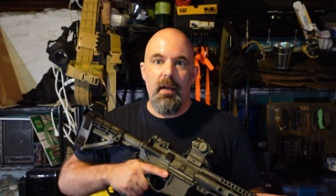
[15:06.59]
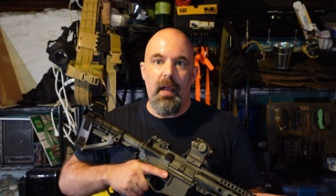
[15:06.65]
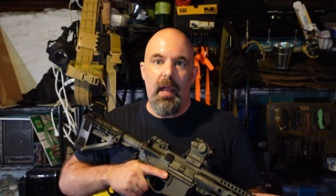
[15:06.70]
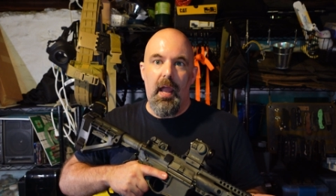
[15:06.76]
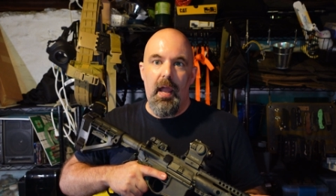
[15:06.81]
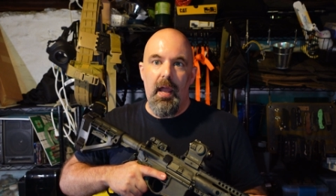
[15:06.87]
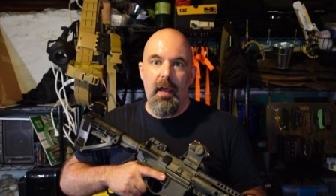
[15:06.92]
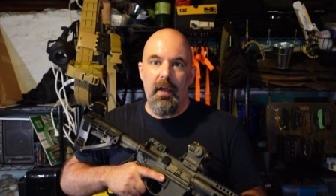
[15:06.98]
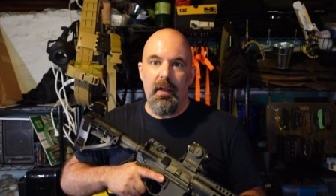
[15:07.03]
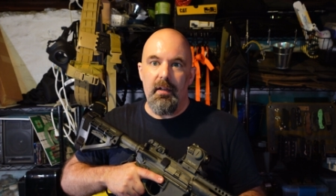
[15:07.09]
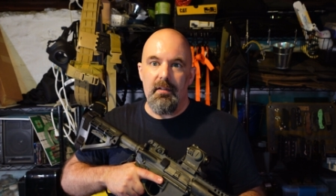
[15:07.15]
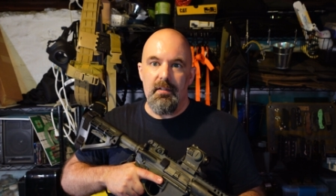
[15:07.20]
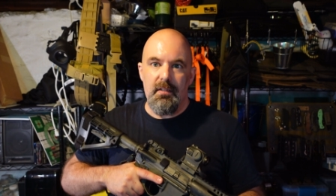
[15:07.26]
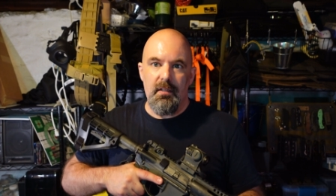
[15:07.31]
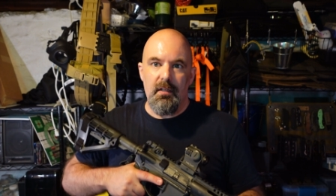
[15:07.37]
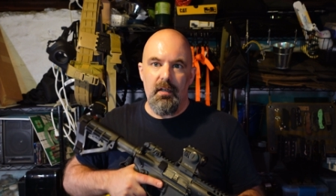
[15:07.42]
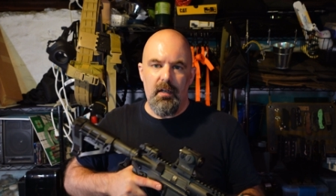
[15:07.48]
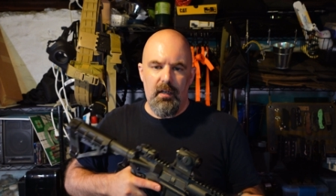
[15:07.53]
and
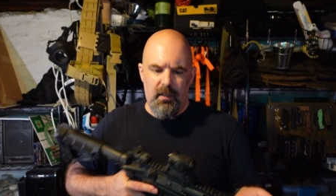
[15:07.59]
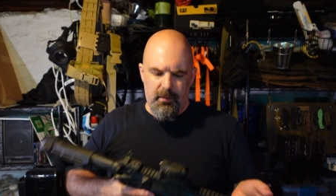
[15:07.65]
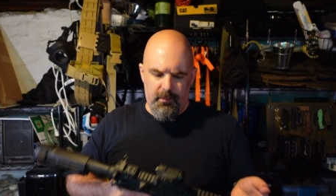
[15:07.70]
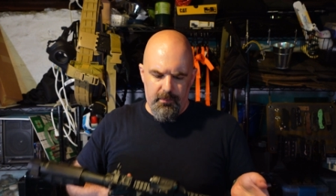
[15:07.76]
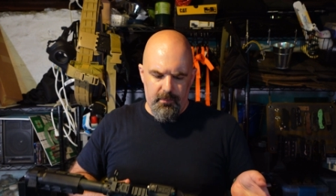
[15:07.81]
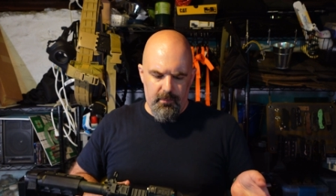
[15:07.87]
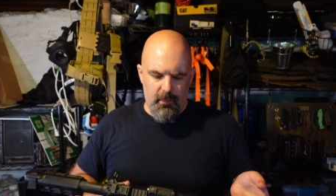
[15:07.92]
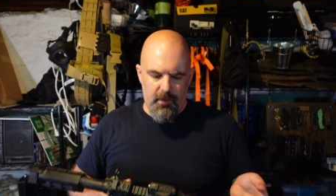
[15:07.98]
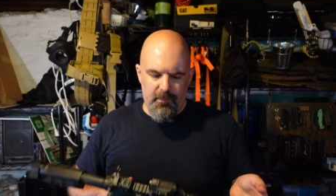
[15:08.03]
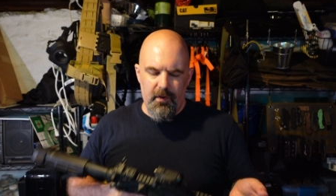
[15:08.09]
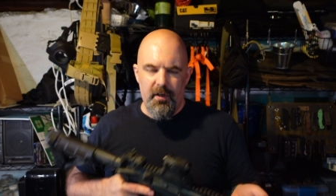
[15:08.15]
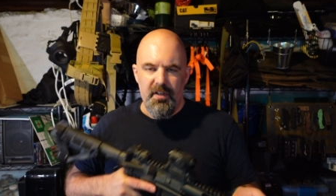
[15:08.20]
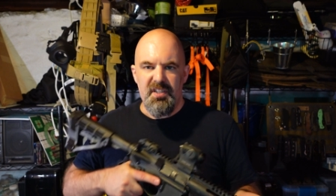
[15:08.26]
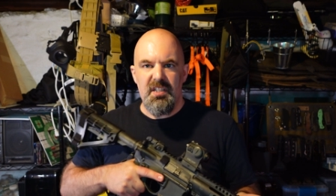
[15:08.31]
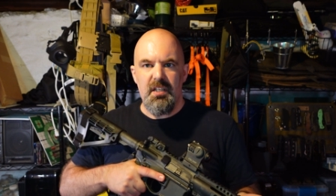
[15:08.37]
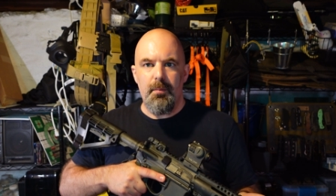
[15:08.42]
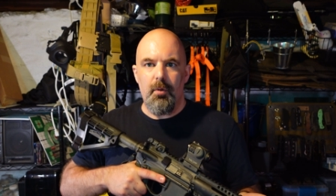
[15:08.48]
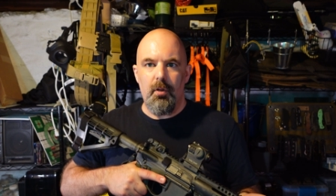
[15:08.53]
a very
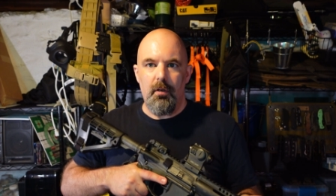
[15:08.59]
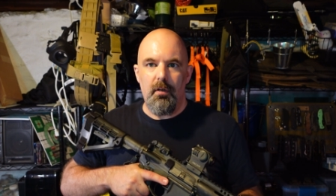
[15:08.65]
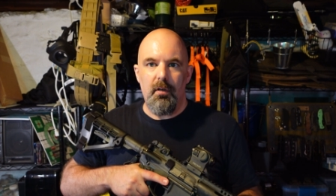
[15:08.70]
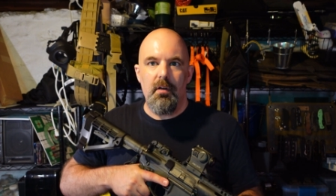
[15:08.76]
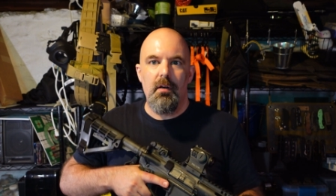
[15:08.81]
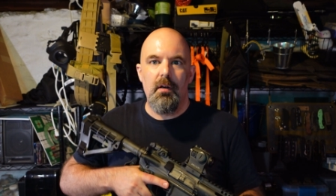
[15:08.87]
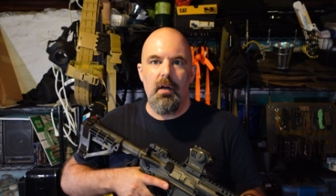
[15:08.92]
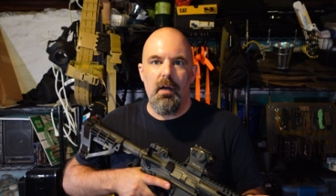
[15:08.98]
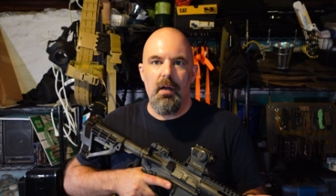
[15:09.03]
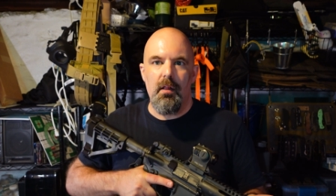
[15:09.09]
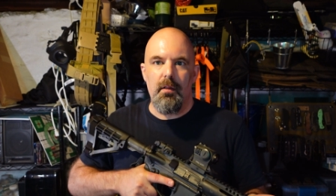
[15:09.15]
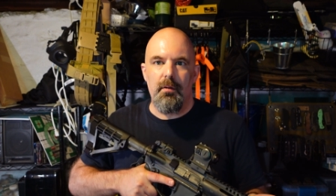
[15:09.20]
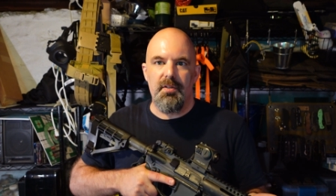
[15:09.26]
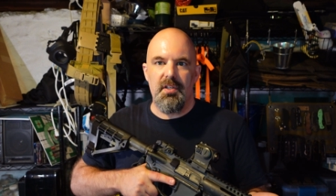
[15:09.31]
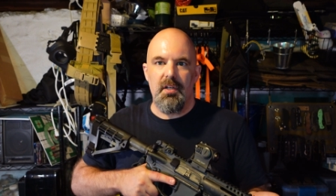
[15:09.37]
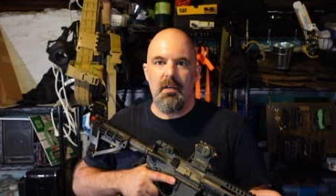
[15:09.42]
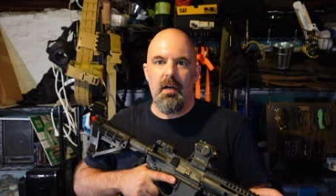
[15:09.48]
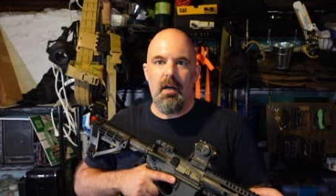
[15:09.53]
similar
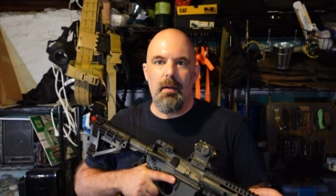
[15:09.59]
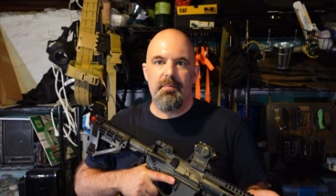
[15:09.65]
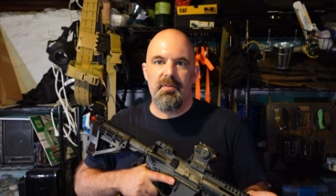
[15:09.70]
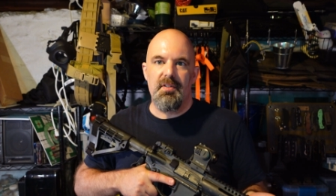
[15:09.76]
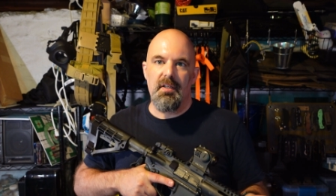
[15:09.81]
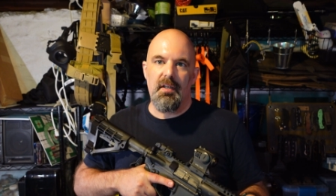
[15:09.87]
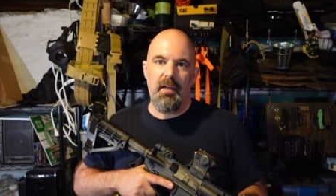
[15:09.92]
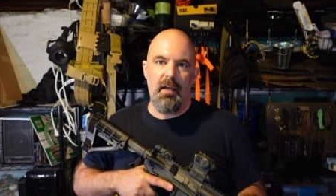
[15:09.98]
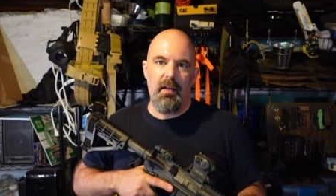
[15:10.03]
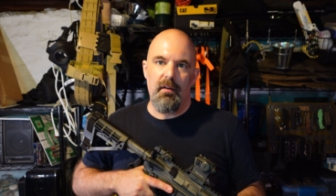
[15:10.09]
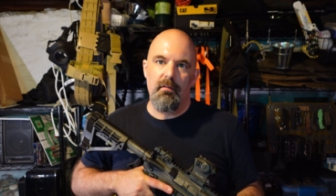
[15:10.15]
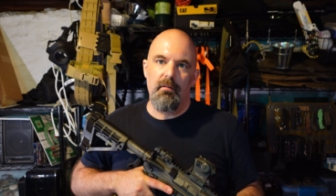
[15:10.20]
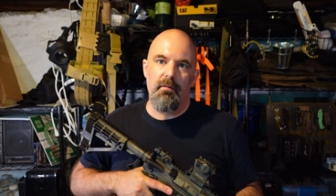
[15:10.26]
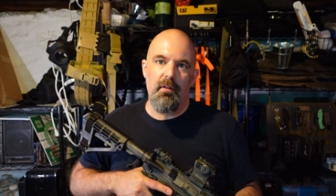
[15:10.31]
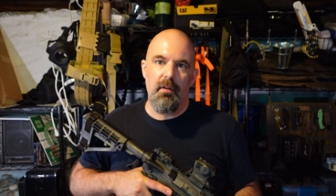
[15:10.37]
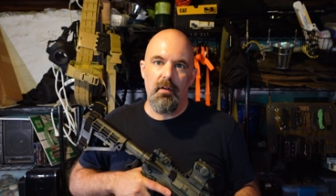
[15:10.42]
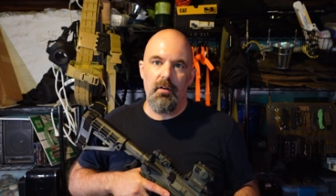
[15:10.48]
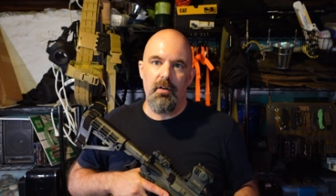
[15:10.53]
Holosun optic, and
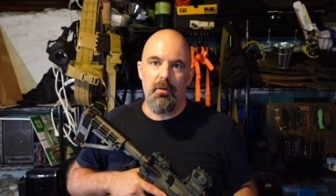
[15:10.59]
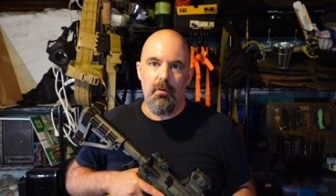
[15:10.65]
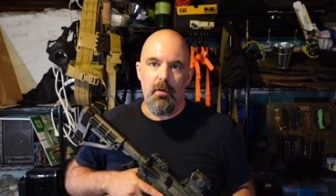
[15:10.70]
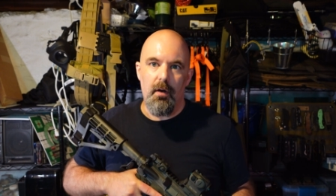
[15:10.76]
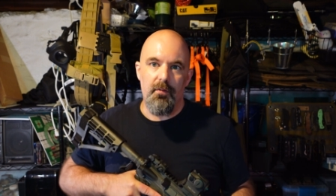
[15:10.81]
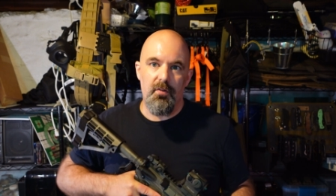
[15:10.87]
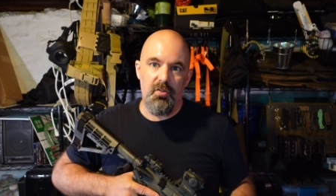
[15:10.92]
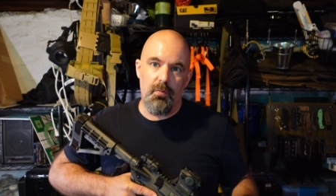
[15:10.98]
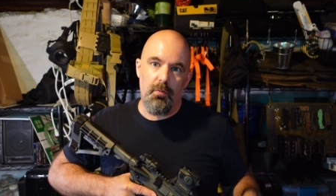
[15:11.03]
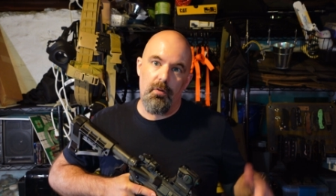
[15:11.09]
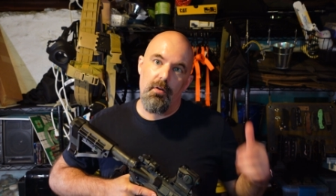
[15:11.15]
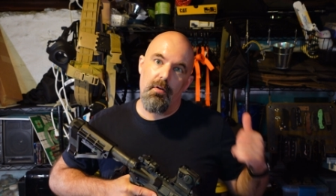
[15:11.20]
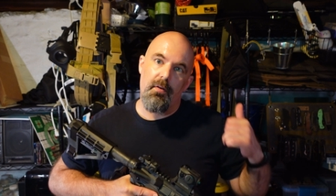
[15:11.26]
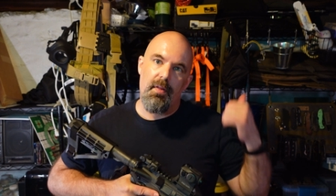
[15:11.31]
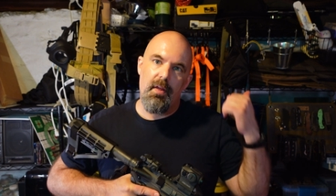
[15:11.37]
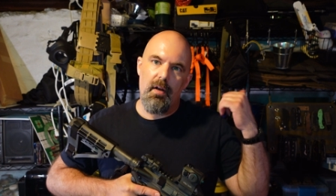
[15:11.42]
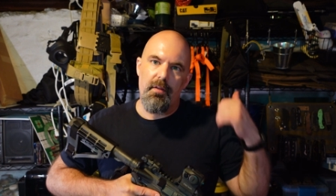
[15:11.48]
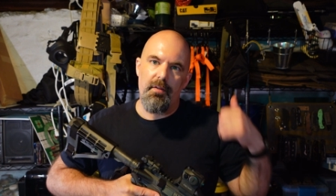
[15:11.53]
the new covers will go to
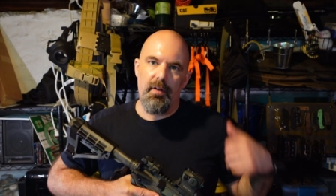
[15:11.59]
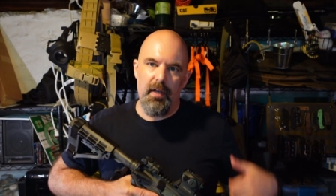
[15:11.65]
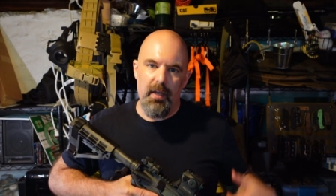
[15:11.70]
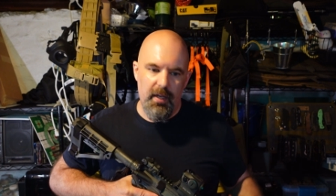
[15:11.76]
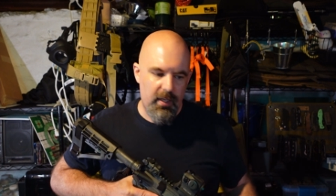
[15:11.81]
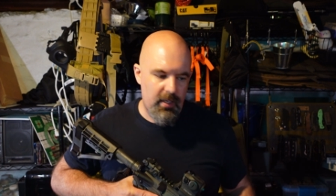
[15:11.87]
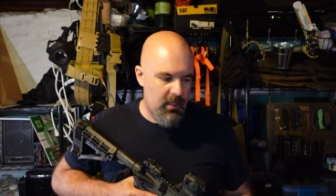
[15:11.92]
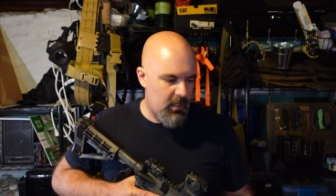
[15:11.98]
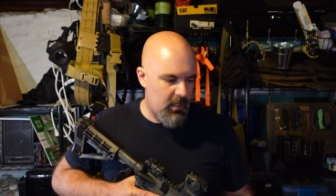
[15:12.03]
that other guy.